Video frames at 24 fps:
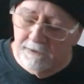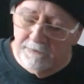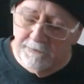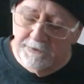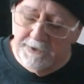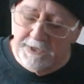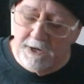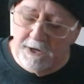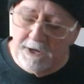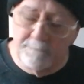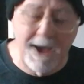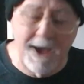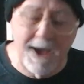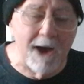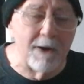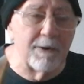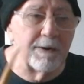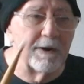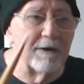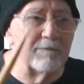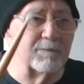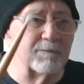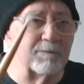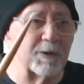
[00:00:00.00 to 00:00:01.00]
The
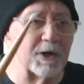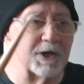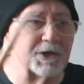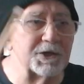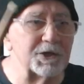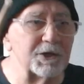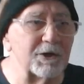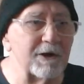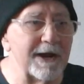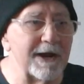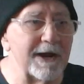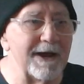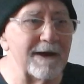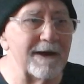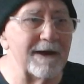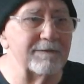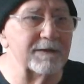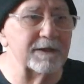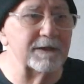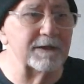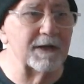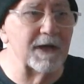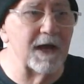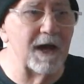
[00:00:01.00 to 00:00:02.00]
amount of pressure I have
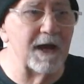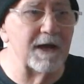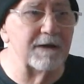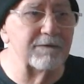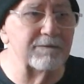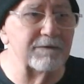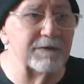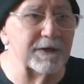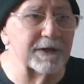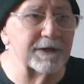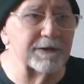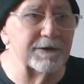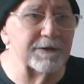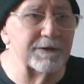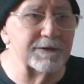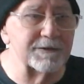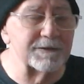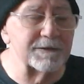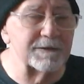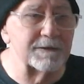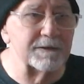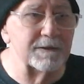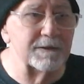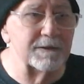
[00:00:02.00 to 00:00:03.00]
in the guide
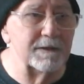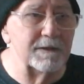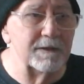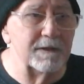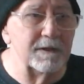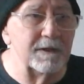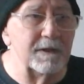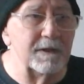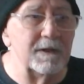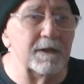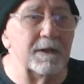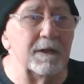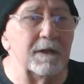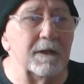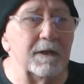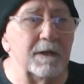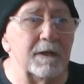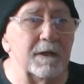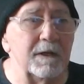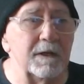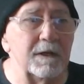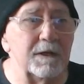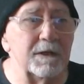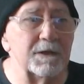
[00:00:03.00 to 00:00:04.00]
fingers
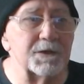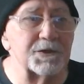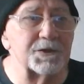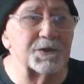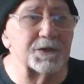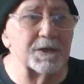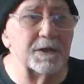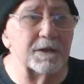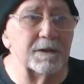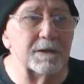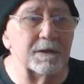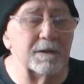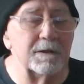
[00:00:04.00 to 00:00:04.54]
is,